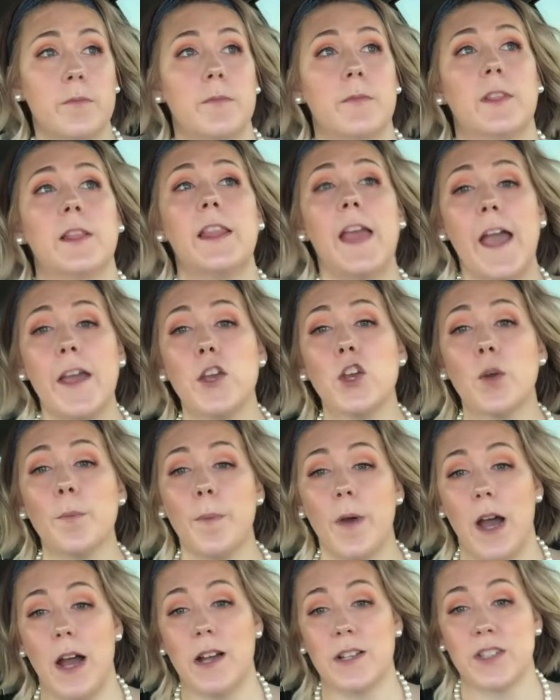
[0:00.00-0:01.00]
Let your
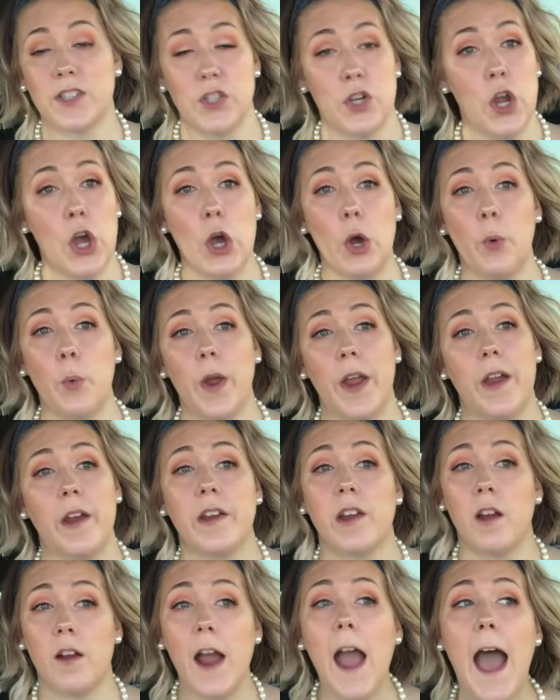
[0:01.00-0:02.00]
boss know where
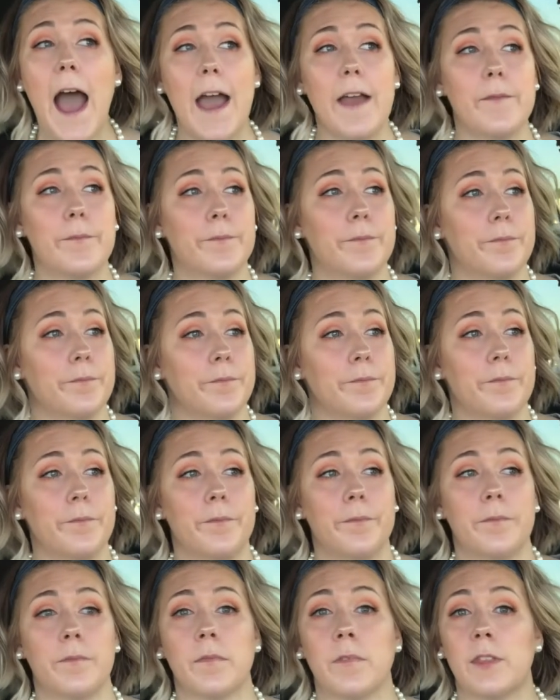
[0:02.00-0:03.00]
you're at.
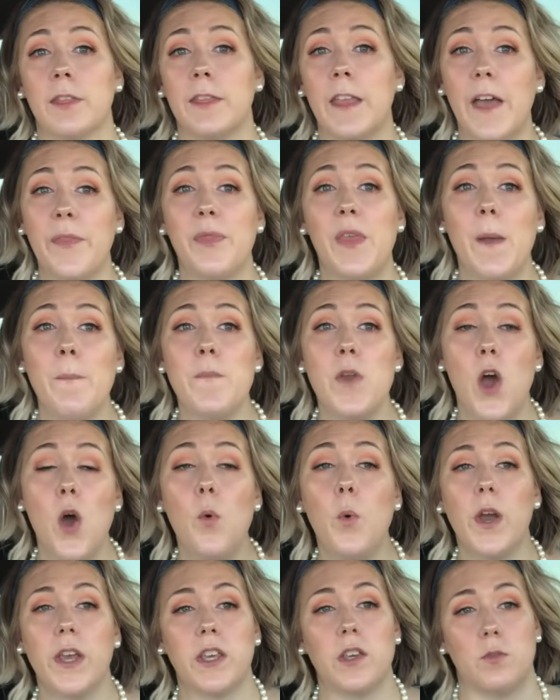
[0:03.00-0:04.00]
Let them know
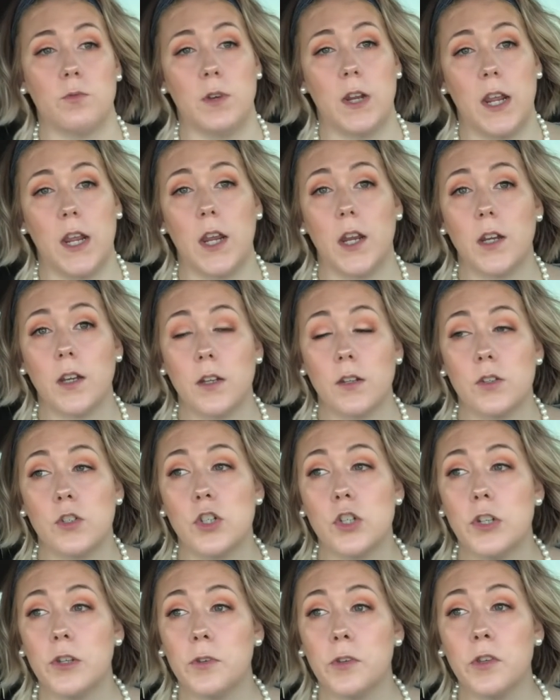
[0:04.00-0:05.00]
what you need.
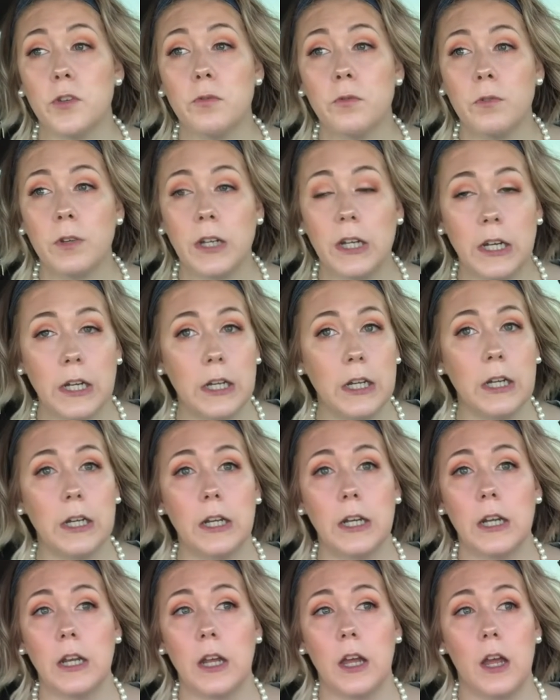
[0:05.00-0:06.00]
Do you
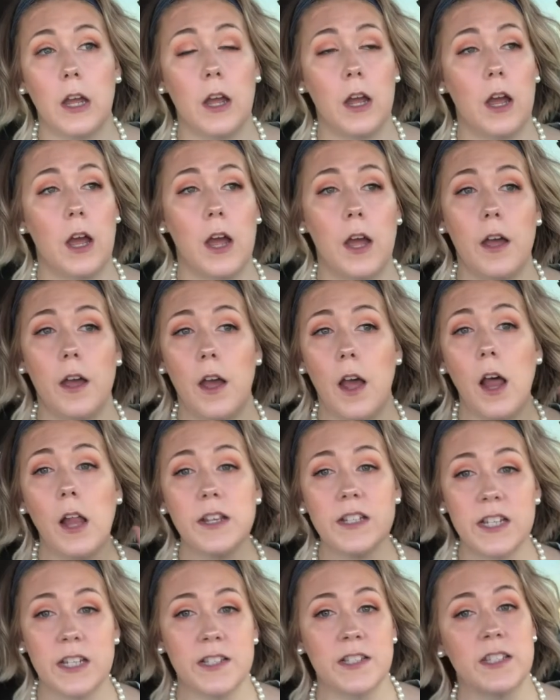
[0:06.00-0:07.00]
need
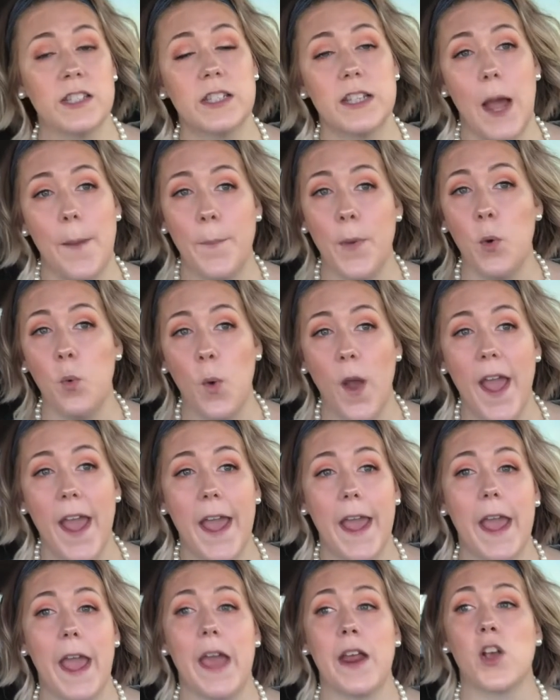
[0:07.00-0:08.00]
to step
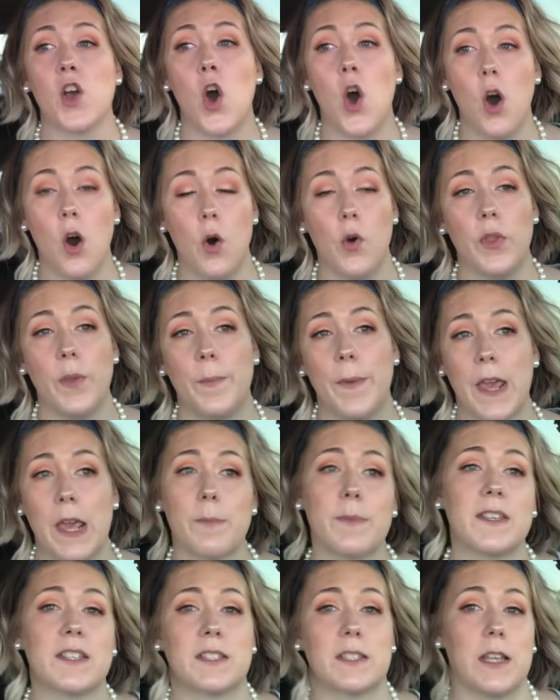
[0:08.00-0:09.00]
away and call the
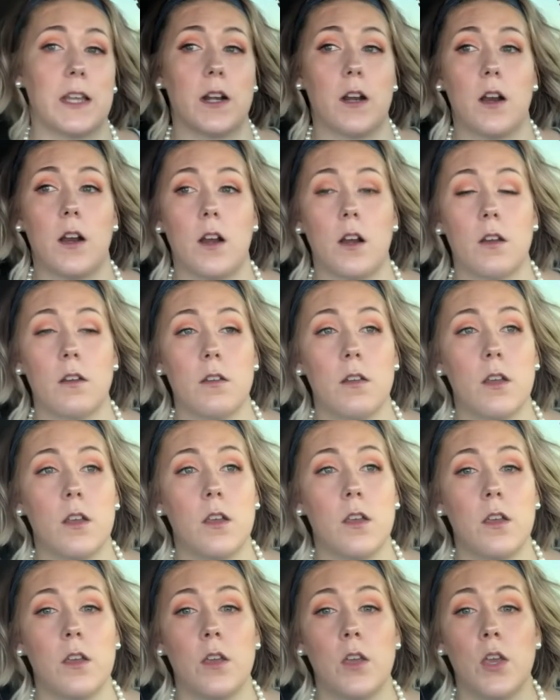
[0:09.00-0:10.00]
babysitter?
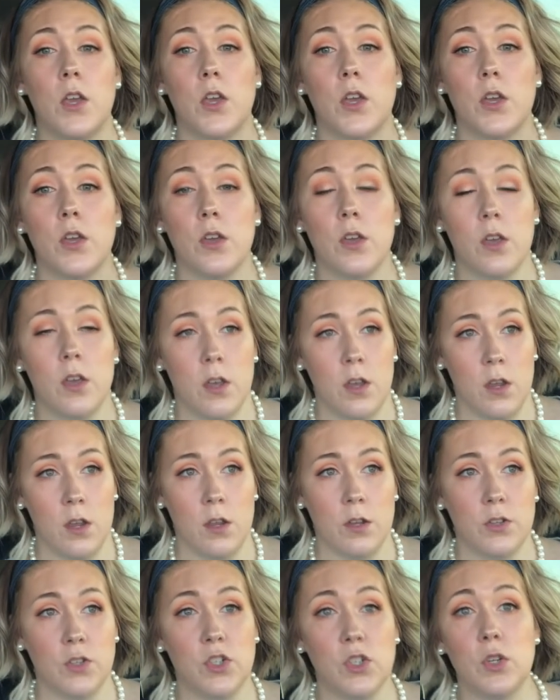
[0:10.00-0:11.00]

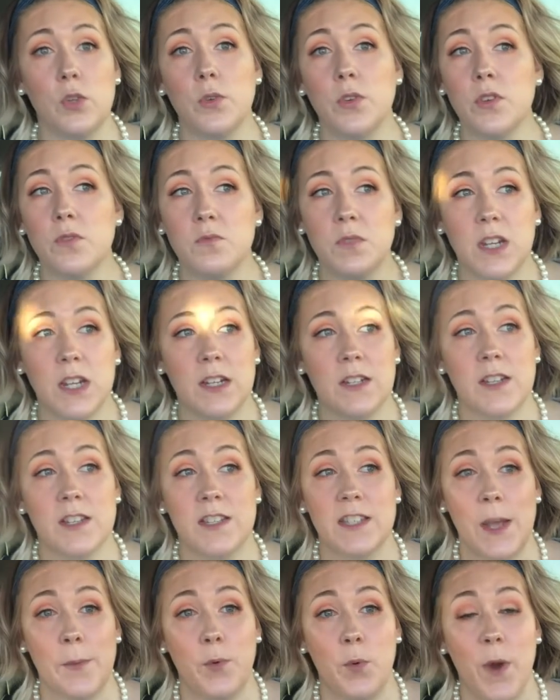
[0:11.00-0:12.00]
Do you need to
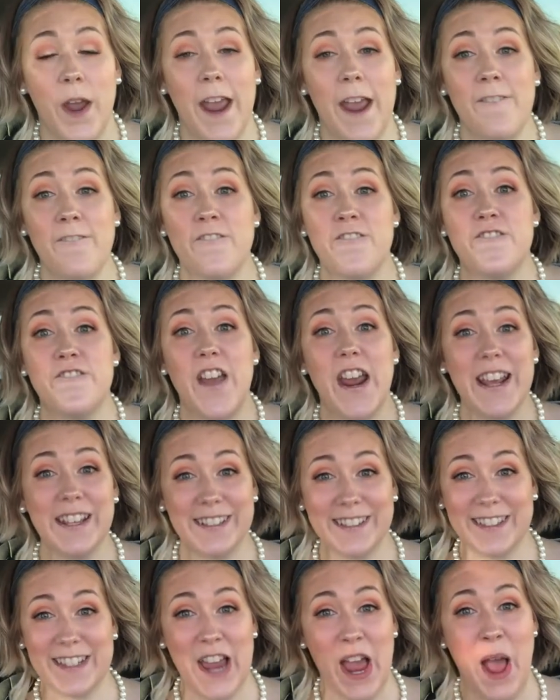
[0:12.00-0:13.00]
step away and
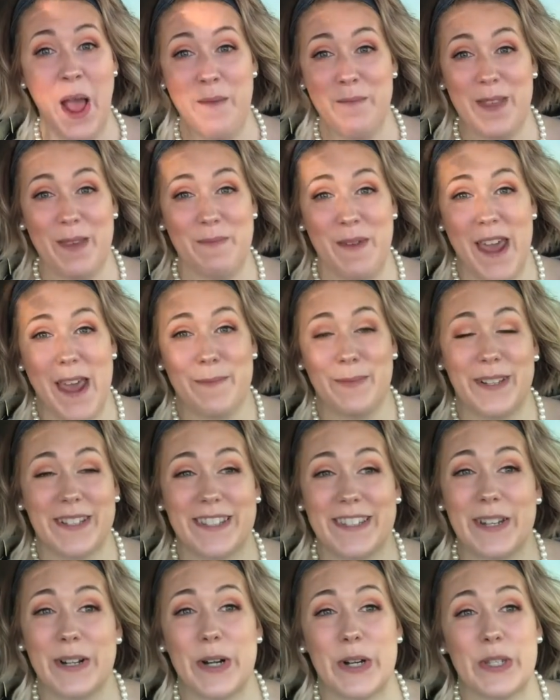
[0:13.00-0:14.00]
FaceTime the
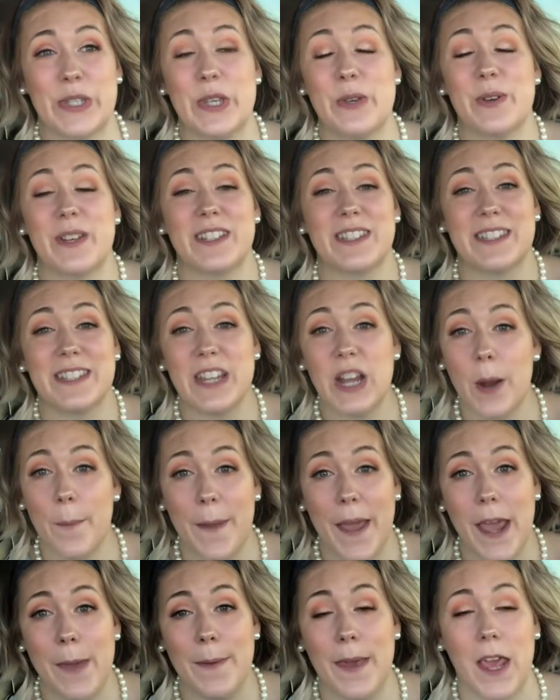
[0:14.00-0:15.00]
babysitter so you can see your
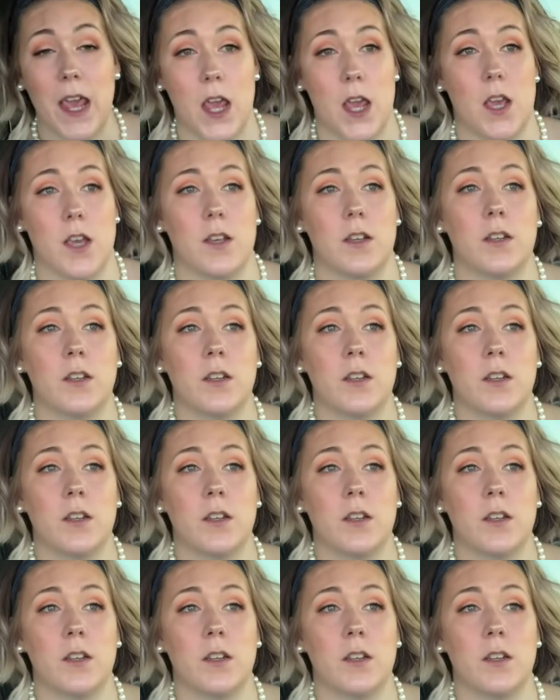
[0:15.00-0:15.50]
baby?